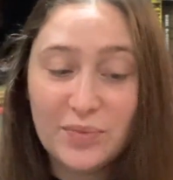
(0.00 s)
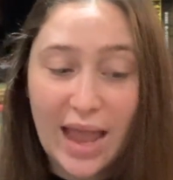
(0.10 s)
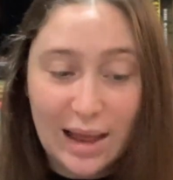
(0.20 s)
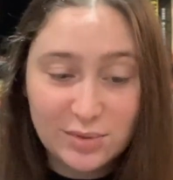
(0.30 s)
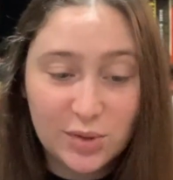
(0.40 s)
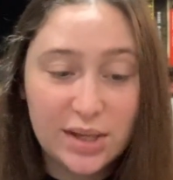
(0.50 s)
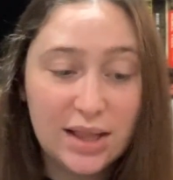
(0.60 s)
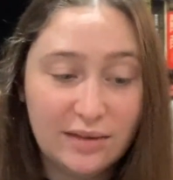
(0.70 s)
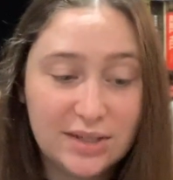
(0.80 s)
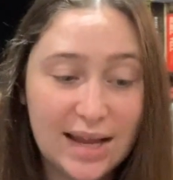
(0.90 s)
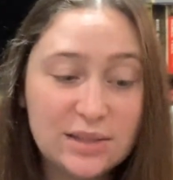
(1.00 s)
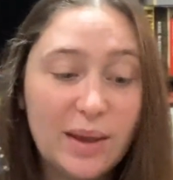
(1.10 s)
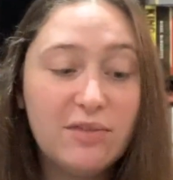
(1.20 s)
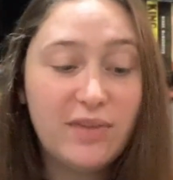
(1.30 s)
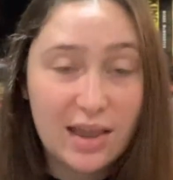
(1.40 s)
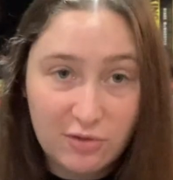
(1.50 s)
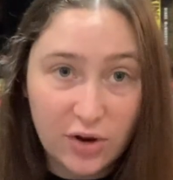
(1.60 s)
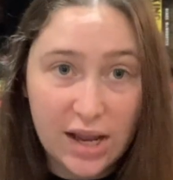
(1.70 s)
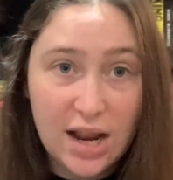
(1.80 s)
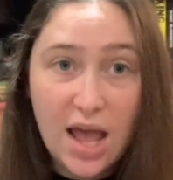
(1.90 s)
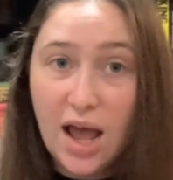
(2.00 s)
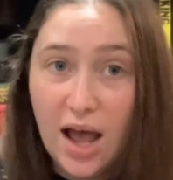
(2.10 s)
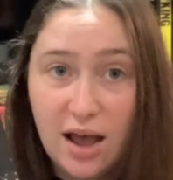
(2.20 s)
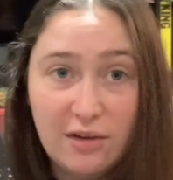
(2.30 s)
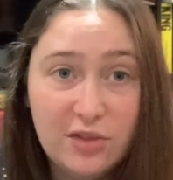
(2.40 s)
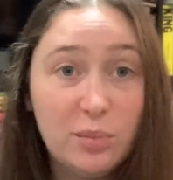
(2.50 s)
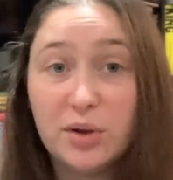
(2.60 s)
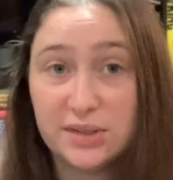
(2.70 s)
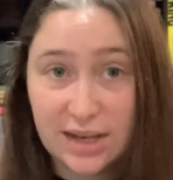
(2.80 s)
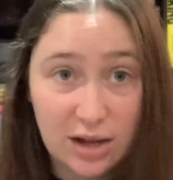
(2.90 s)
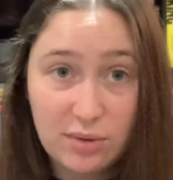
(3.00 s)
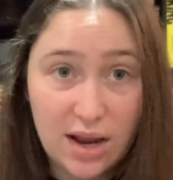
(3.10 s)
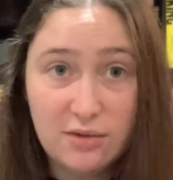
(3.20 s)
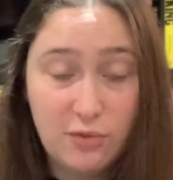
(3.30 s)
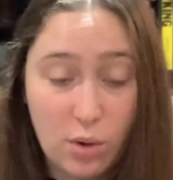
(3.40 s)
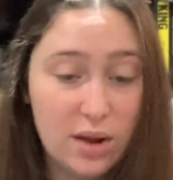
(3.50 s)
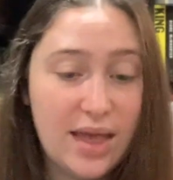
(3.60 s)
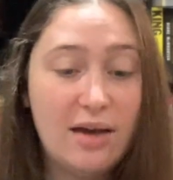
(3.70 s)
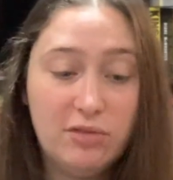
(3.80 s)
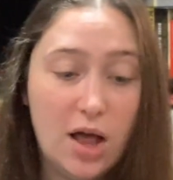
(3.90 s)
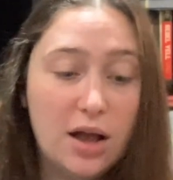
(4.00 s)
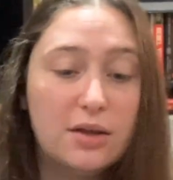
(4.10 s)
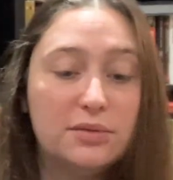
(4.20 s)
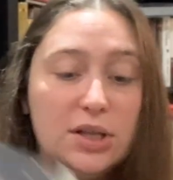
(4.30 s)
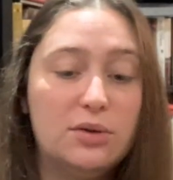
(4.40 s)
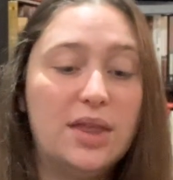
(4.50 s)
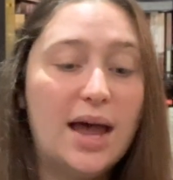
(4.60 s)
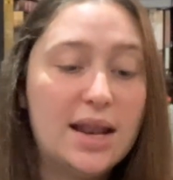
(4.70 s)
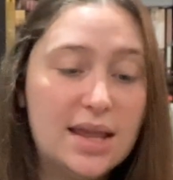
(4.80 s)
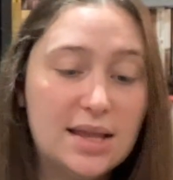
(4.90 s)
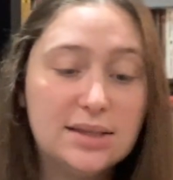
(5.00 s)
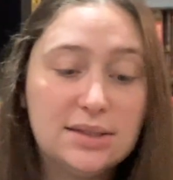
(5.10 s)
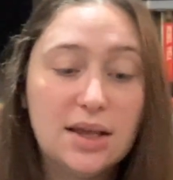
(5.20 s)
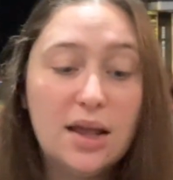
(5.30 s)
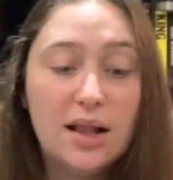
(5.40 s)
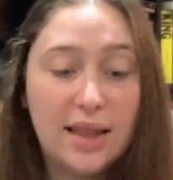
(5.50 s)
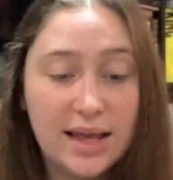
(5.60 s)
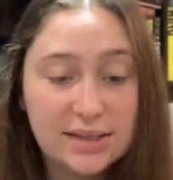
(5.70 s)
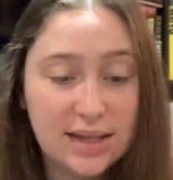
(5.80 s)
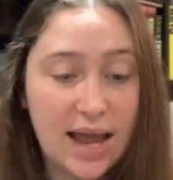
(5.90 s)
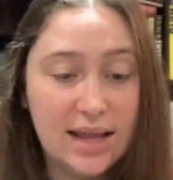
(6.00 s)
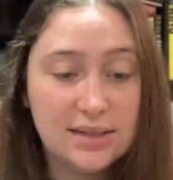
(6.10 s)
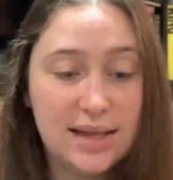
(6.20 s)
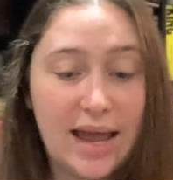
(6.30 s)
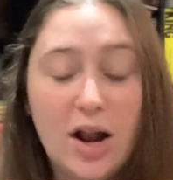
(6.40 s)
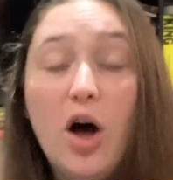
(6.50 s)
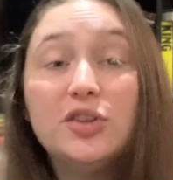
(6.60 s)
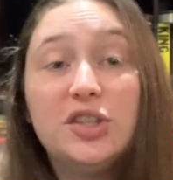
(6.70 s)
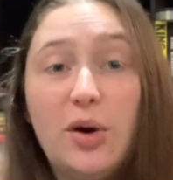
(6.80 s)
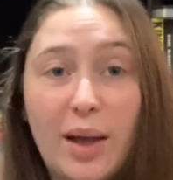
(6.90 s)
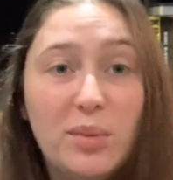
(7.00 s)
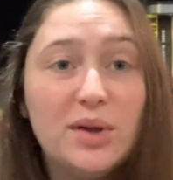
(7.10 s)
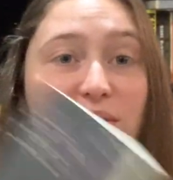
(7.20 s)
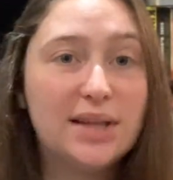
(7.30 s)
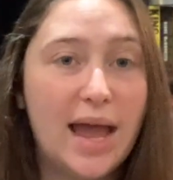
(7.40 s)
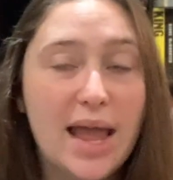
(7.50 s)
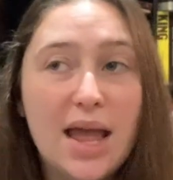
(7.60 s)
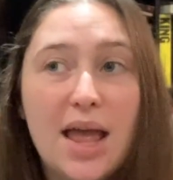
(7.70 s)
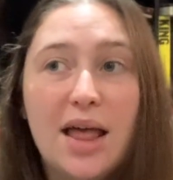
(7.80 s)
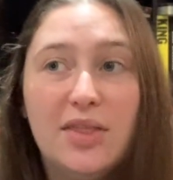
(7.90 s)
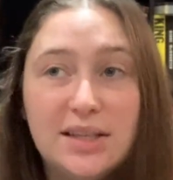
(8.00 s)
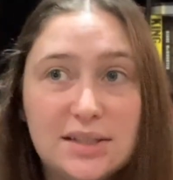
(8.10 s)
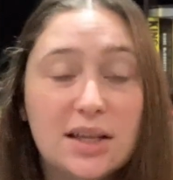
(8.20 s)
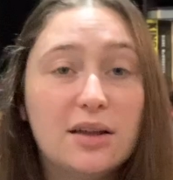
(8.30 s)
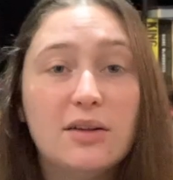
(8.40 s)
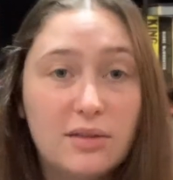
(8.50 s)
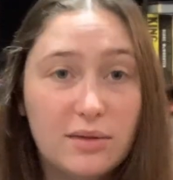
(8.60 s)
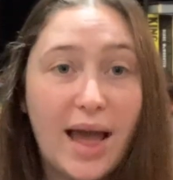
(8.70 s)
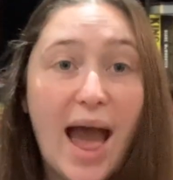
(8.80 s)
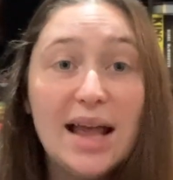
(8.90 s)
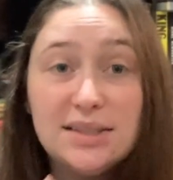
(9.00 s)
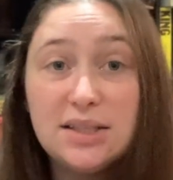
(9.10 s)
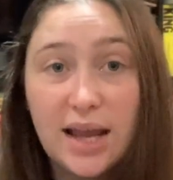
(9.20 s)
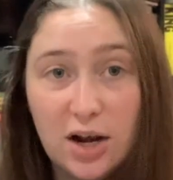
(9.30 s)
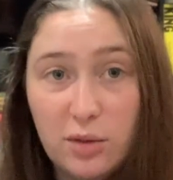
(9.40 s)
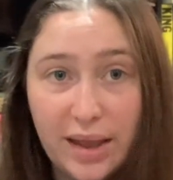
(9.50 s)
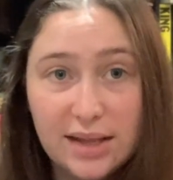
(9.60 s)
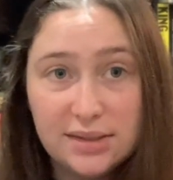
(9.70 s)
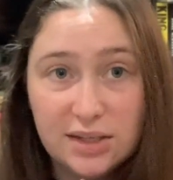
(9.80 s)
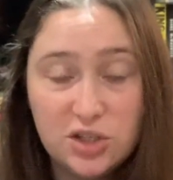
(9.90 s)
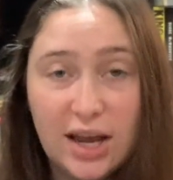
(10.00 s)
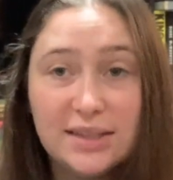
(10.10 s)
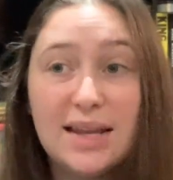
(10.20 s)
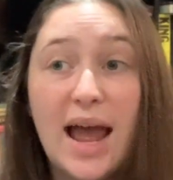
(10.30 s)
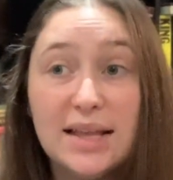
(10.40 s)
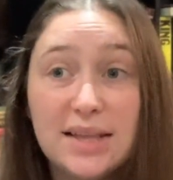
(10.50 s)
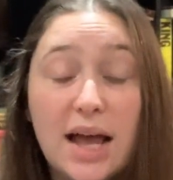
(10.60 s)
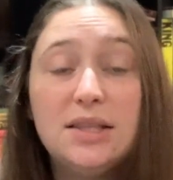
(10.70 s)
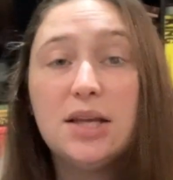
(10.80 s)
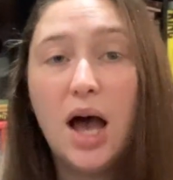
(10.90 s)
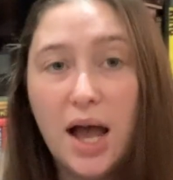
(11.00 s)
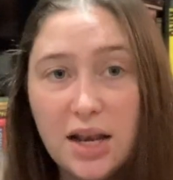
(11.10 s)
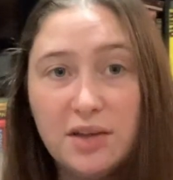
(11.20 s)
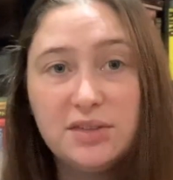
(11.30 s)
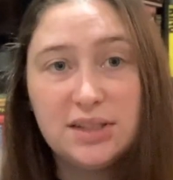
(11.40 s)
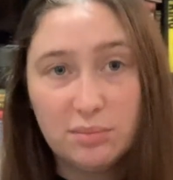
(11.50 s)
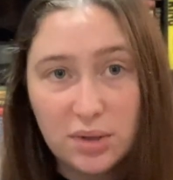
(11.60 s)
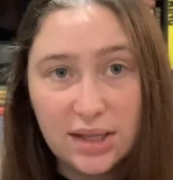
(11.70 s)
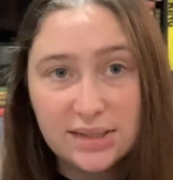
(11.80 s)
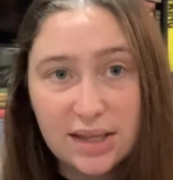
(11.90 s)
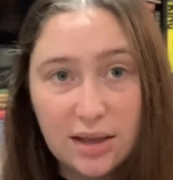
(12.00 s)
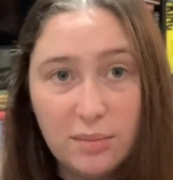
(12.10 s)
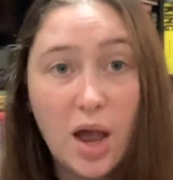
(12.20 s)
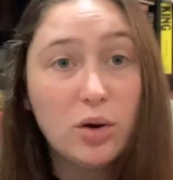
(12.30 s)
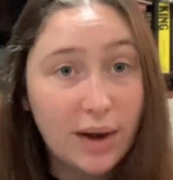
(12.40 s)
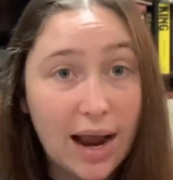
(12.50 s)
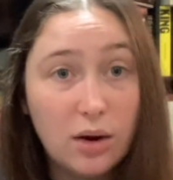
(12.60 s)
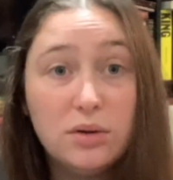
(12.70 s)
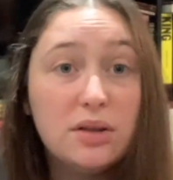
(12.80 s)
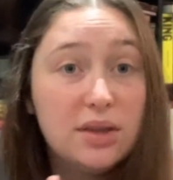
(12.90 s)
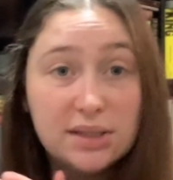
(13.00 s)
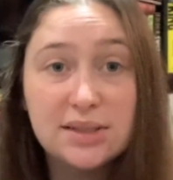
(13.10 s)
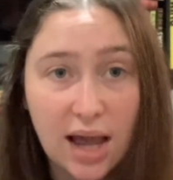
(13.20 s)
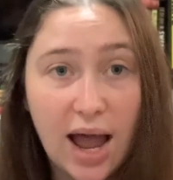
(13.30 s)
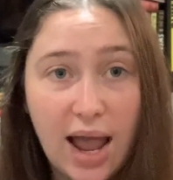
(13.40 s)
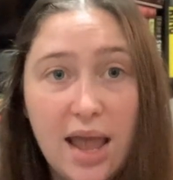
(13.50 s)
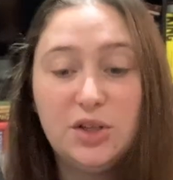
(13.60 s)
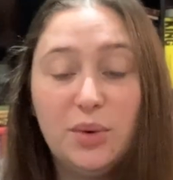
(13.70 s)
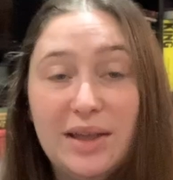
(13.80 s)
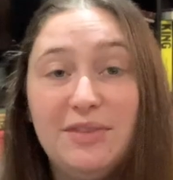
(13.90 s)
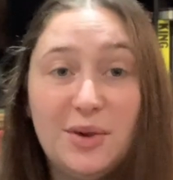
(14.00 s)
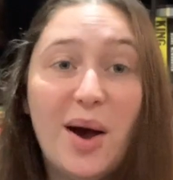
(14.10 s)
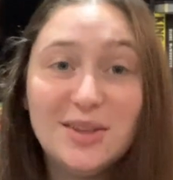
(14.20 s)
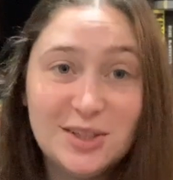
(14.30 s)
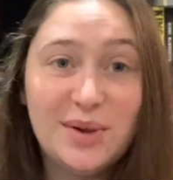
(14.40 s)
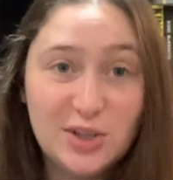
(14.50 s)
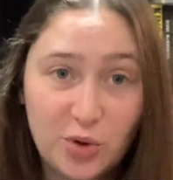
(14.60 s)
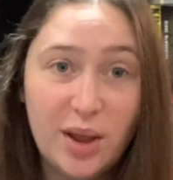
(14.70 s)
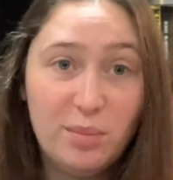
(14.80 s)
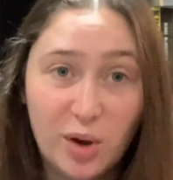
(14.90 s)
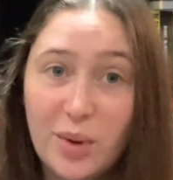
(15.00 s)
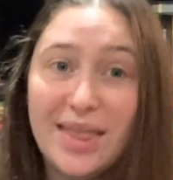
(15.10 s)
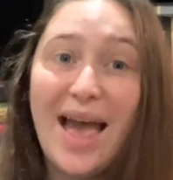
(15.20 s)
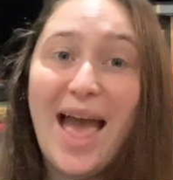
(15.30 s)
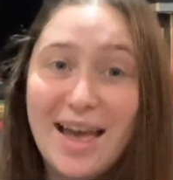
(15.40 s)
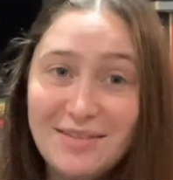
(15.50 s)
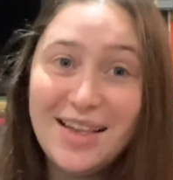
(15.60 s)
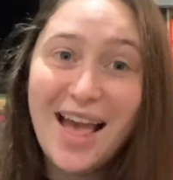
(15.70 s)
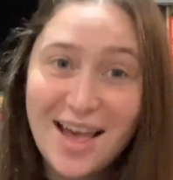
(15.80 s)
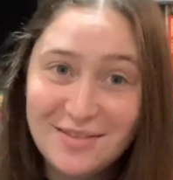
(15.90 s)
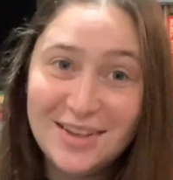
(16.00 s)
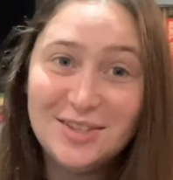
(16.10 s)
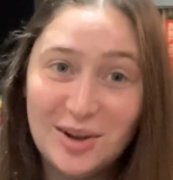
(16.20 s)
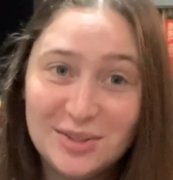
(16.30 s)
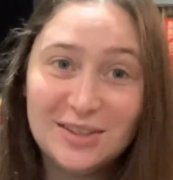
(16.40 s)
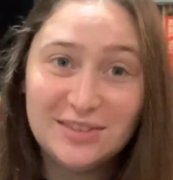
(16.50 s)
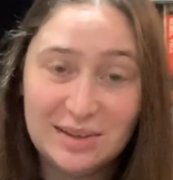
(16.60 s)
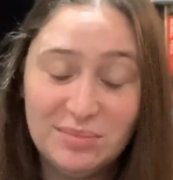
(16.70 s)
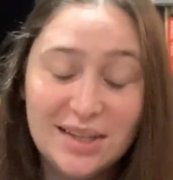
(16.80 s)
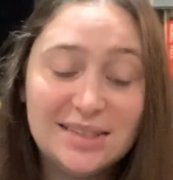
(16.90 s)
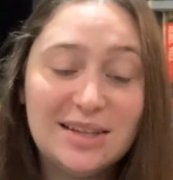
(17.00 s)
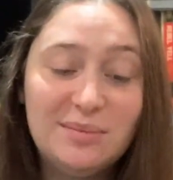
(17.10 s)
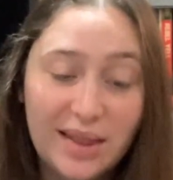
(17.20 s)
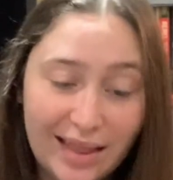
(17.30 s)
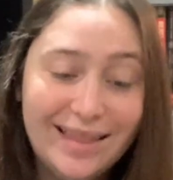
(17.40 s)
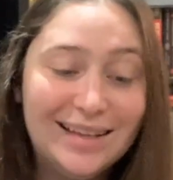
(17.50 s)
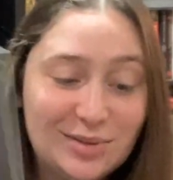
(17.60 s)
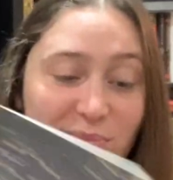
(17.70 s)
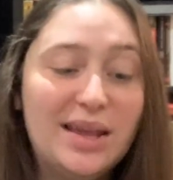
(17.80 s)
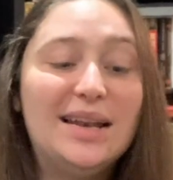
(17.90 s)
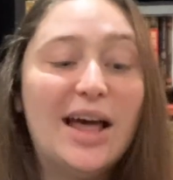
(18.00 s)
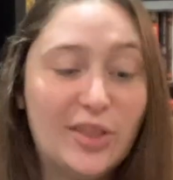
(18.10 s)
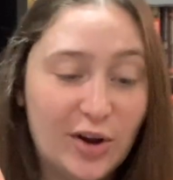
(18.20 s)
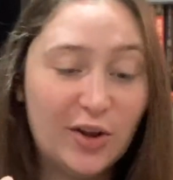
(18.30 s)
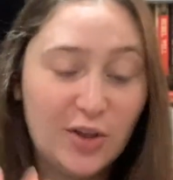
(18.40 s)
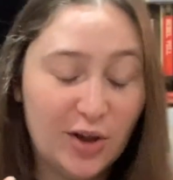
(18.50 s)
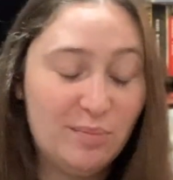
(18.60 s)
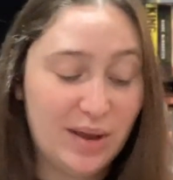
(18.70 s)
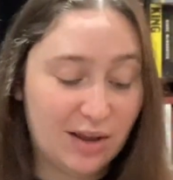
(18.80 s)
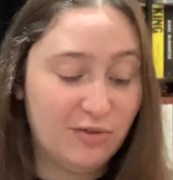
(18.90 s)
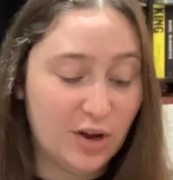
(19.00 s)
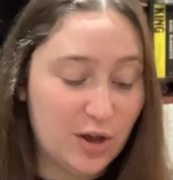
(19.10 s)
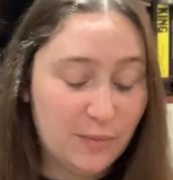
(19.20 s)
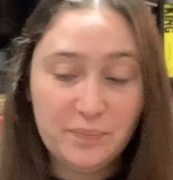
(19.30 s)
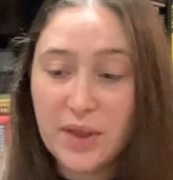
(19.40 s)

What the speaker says: Absolutely loved it. It's my favorite of the books that I read for that vlog. So that is Like a Sky Inside. Also, I will say, this, as the title might suggest, has a ton of symbolism around the sky. So if you also enjoy a book with a heavy, heavy dose of symbolism, this would be another good pick for you.